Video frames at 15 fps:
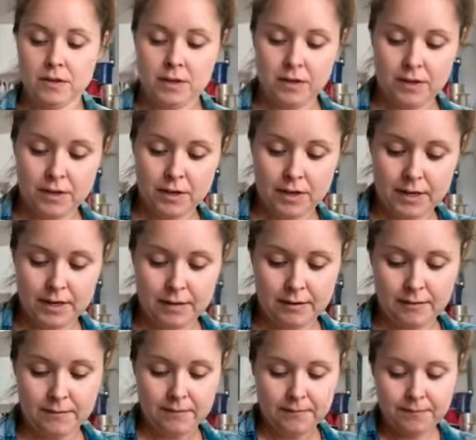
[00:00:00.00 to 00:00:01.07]
Okay,
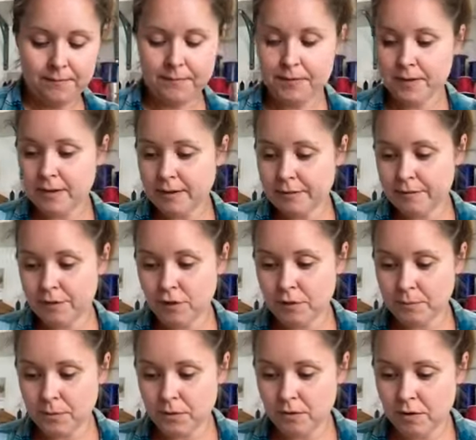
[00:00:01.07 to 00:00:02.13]
get a few
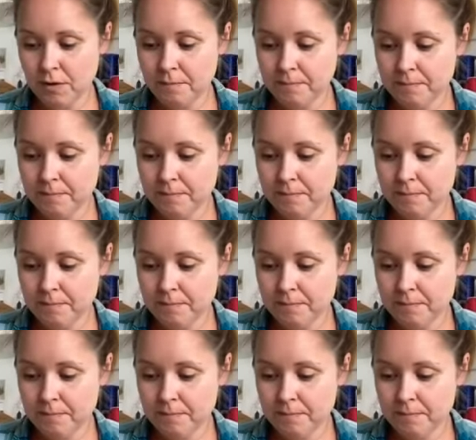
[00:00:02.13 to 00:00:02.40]
more on.